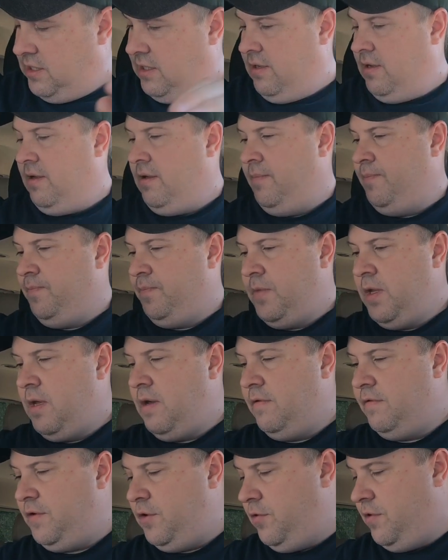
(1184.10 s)

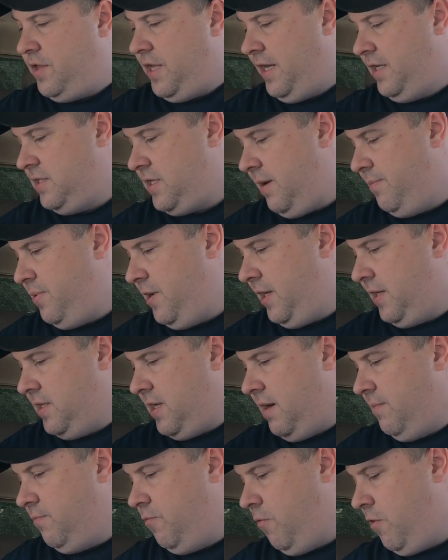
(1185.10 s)
few things I picked
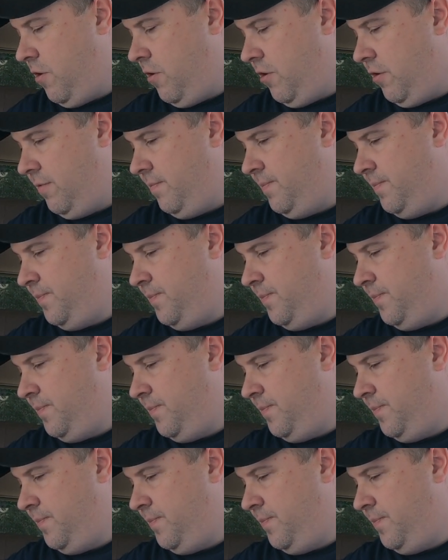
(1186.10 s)
up were,